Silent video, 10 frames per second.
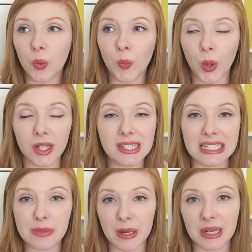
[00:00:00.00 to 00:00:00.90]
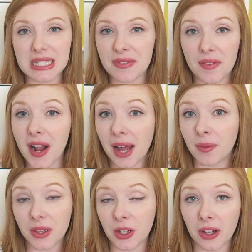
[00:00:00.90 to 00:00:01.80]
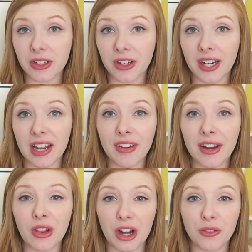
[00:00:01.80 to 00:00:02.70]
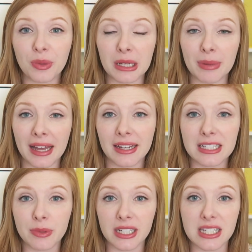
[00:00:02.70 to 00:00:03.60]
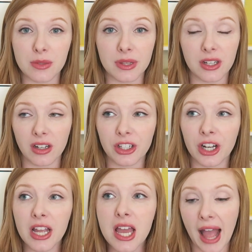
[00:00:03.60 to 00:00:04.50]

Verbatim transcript: worst experience I've ever had with a doctor and I've had a lot of pretty bad experiences with the doctor.